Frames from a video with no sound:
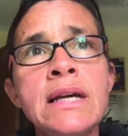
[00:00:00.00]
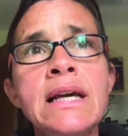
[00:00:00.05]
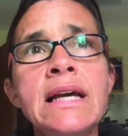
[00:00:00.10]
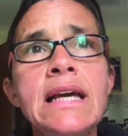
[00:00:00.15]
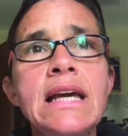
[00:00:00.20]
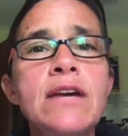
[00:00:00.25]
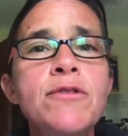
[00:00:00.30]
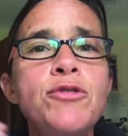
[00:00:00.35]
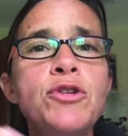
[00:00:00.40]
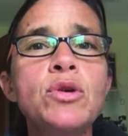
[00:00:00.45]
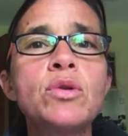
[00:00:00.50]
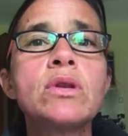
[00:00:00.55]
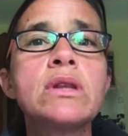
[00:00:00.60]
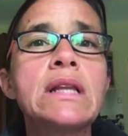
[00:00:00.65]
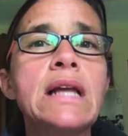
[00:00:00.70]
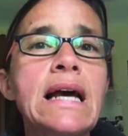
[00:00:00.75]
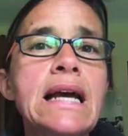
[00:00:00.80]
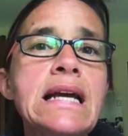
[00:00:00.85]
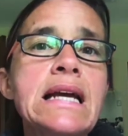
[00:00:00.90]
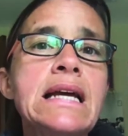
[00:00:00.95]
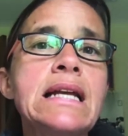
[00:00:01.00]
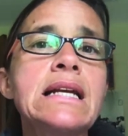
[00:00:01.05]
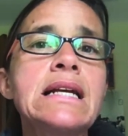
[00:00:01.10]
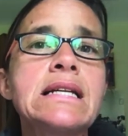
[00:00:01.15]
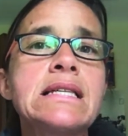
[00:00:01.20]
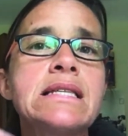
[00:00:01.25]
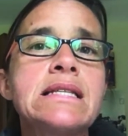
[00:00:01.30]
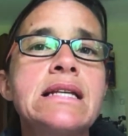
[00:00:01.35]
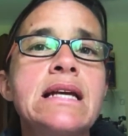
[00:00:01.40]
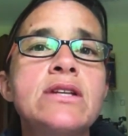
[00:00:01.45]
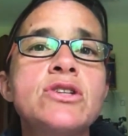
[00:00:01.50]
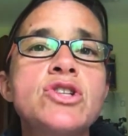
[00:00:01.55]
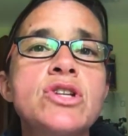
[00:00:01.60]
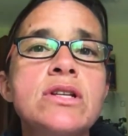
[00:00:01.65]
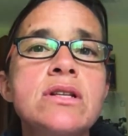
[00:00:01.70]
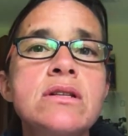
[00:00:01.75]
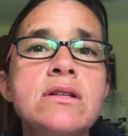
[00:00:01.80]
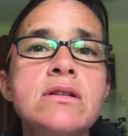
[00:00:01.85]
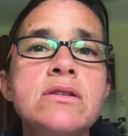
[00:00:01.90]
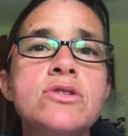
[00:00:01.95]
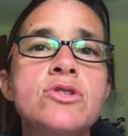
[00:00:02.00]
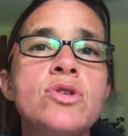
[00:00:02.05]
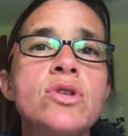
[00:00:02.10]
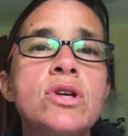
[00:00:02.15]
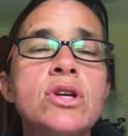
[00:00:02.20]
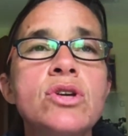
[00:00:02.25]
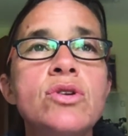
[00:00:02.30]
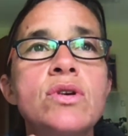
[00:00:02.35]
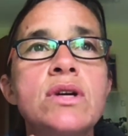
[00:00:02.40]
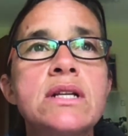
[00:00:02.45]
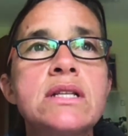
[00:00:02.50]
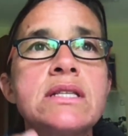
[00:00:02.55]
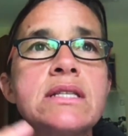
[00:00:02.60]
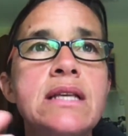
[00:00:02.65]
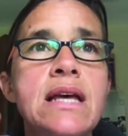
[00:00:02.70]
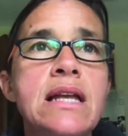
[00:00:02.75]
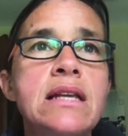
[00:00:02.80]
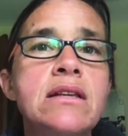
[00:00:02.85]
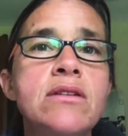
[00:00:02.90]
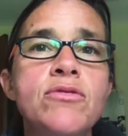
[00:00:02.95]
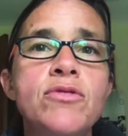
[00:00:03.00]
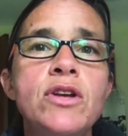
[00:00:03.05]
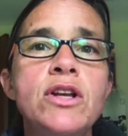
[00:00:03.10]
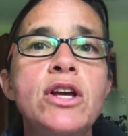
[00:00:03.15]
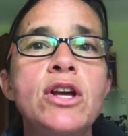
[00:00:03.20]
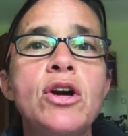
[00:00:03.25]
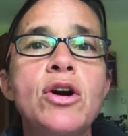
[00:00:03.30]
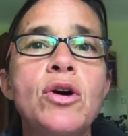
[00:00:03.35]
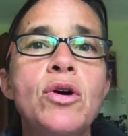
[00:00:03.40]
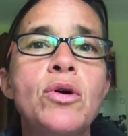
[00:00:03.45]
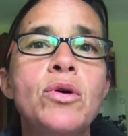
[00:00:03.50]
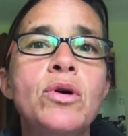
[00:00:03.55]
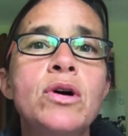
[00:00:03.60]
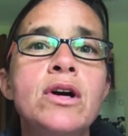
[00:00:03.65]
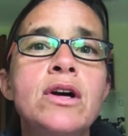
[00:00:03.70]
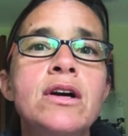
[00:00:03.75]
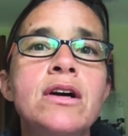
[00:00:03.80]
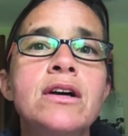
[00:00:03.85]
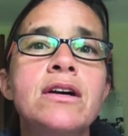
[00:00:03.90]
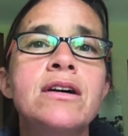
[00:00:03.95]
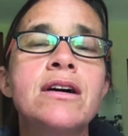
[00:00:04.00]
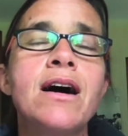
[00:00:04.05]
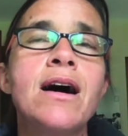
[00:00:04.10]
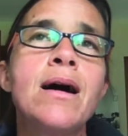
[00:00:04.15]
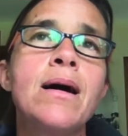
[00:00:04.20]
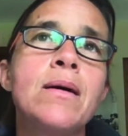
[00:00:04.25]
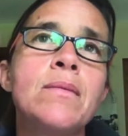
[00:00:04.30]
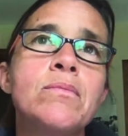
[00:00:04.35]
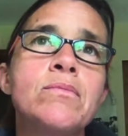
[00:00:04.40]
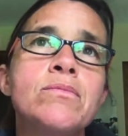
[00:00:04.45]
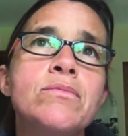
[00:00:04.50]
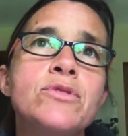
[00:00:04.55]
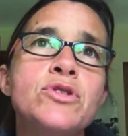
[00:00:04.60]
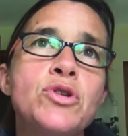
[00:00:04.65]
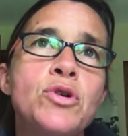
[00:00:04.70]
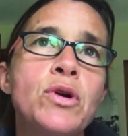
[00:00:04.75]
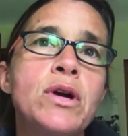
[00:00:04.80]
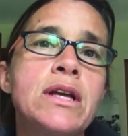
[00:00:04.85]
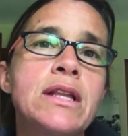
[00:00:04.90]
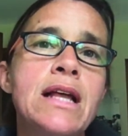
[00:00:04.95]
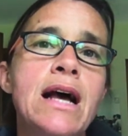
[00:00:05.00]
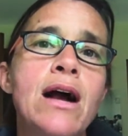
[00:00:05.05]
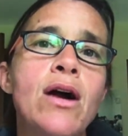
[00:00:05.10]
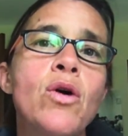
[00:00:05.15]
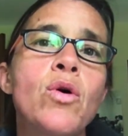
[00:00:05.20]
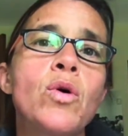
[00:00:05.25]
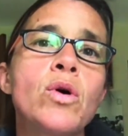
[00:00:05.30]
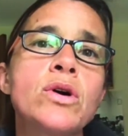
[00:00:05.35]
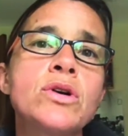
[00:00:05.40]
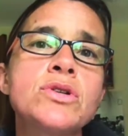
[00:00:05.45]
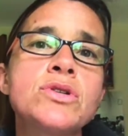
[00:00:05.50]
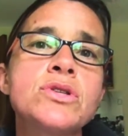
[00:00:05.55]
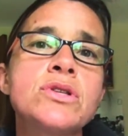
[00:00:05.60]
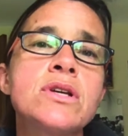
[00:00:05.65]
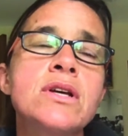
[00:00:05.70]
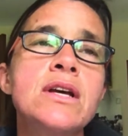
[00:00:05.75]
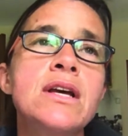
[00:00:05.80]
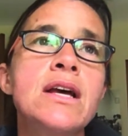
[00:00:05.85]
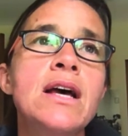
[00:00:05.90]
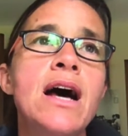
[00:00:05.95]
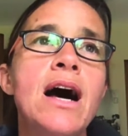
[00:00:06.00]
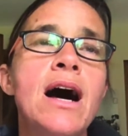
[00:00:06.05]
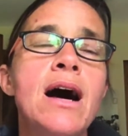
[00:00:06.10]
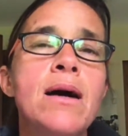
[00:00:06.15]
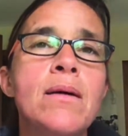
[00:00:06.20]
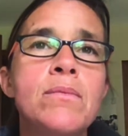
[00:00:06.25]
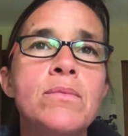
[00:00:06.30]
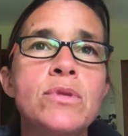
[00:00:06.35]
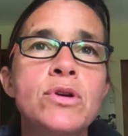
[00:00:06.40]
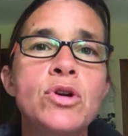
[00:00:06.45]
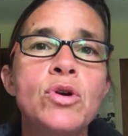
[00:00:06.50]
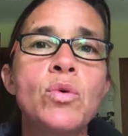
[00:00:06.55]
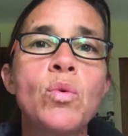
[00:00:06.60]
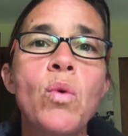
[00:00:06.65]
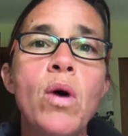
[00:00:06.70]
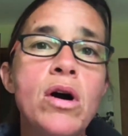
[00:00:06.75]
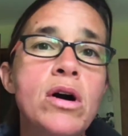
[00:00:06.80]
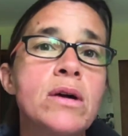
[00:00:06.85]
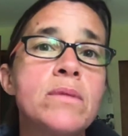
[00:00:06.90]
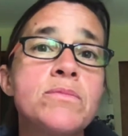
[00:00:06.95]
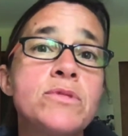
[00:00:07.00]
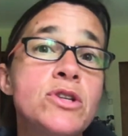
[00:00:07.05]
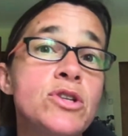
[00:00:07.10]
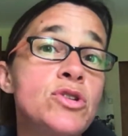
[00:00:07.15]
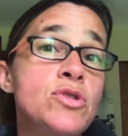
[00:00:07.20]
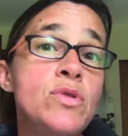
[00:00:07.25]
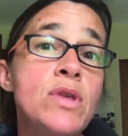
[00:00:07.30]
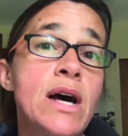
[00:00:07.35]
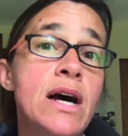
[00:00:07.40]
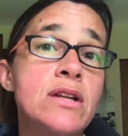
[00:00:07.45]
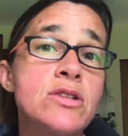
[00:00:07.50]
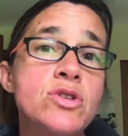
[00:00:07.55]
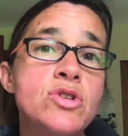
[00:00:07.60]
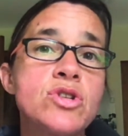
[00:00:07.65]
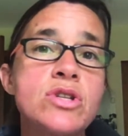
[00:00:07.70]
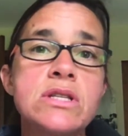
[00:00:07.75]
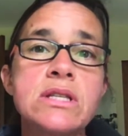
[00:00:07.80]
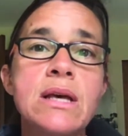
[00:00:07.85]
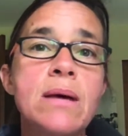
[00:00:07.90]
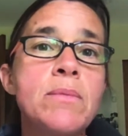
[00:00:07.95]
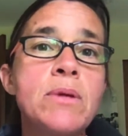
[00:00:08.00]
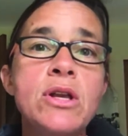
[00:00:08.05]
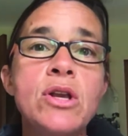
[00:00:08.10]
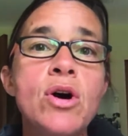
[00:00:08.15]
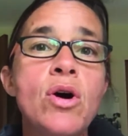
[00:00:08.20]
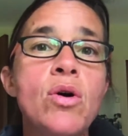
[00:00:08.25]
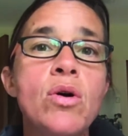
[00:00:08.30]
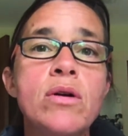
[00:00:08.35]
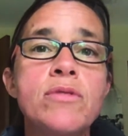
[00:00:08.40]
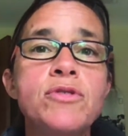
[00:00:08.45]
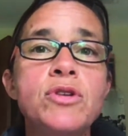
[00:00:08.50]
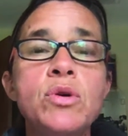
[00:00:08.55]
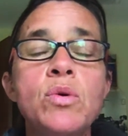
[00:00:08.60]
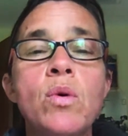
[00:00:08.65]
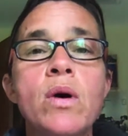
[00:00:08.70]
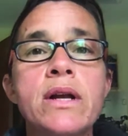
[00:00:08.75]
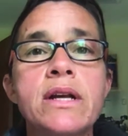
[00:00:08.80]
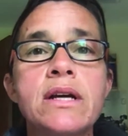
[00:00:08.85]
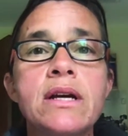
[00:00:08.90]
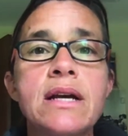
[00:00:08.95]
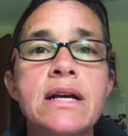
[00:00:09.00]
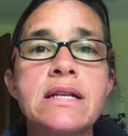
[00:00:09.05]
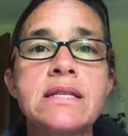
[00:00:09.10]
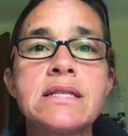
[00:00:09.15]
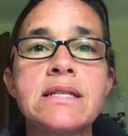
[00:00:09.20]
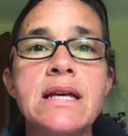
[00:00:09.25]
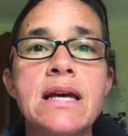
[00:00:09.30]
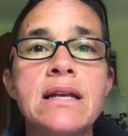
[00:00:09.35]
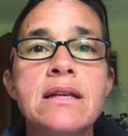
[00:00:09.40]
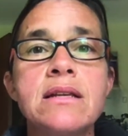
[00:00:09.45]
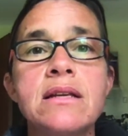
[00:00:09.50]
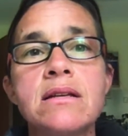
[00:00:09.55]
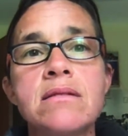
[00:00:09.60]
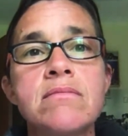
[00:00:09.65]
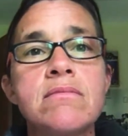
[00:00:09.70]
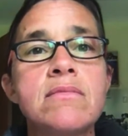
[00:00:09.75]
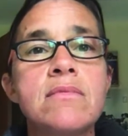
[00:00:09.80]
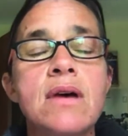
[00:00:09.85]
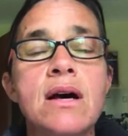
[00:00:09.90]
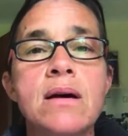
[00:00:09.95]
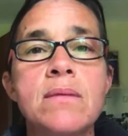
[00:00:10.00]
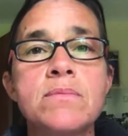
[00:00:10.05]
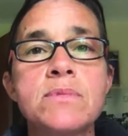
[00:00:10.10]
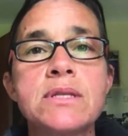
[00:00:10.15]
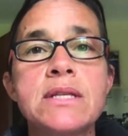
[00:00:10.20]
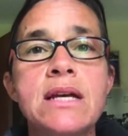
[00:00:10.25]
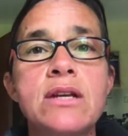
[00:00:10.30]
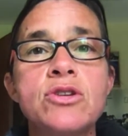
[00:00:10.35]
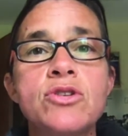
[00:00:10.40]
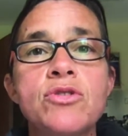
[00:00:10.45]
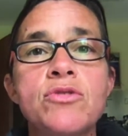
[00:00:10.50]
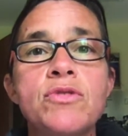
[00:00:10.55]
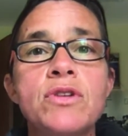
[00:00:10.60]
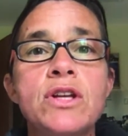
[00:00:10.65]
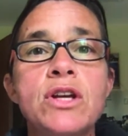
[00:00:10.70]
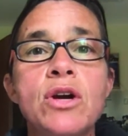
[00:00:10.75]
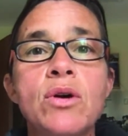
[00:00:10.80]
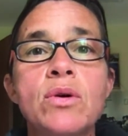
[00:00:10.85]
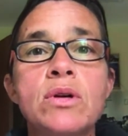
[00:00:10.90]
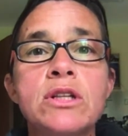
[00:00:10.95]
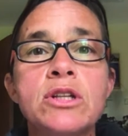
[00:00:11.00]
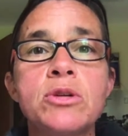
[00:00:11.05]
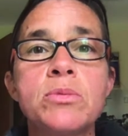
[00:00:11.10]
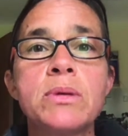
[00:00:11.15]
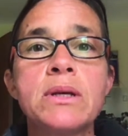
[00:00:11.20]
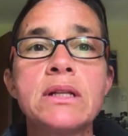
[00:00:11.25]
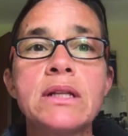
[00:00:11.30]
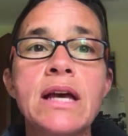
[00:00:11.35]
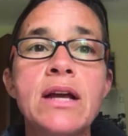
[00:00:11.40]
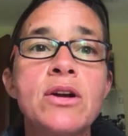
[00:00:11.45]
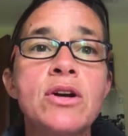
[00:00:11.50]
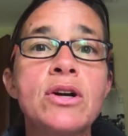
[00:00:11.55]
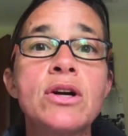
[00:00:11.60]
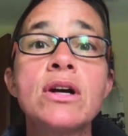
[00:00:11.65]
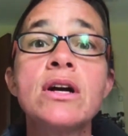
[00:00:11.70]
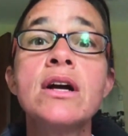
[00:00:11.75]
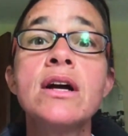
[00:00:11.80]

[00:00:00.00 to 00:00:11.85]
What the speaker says: If you'd like an extension so that you can send a video during that course, you're welcome to do that. So just let me know if you want to extend and send your video a little bit later.